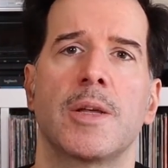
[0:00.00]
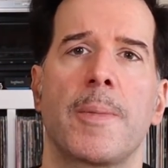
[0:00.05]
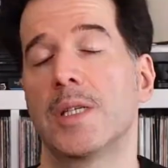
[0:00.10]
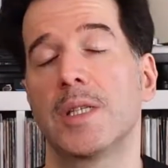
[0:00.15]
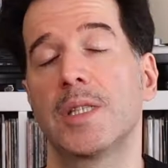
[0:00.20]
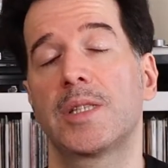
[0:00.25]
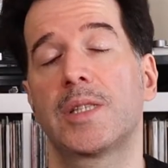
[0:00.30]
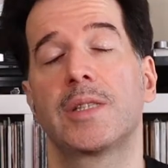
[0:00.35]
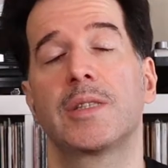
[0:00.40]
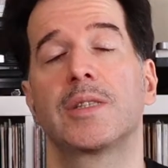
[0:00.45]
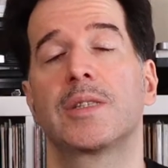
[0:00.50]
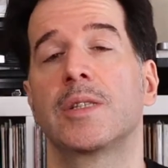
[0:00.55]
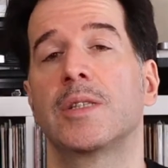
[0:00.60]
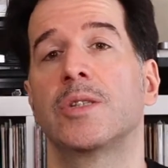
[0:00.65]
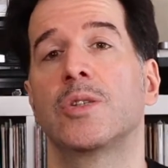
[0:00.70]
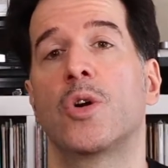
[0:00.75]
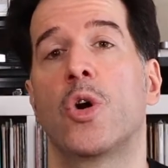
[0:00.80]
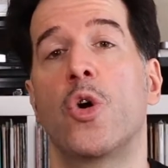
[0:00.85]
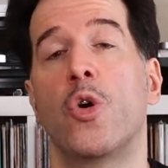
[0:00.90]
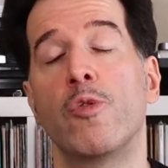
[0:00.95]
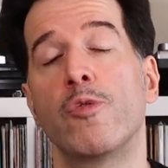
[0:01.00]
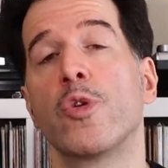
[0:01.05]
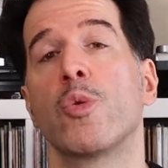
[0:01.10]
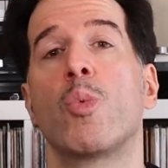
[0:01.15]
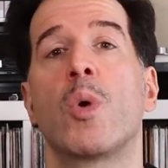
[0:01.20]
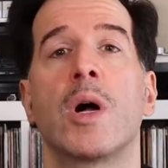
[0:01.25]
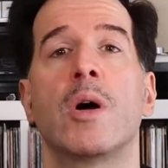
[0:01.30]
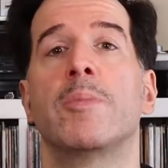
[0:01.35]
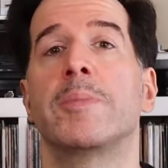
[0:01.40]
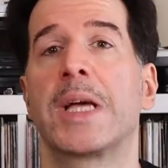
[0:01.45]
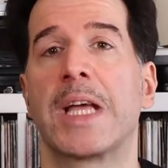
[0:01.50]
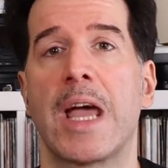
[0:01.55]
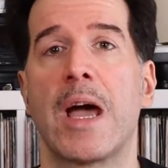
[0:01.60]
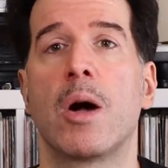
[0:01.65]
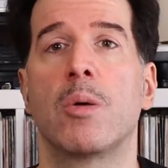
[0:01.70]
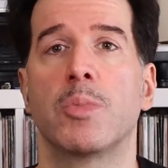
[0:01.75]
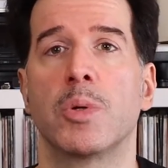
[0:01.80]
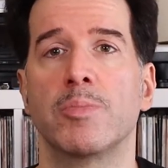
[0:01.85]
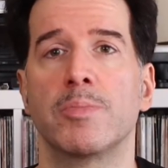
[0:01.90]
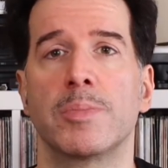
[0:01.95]
This is an overwhelming
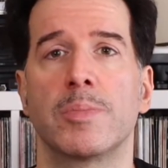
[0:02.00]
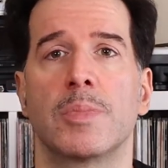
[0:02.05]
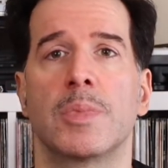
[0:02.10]
album.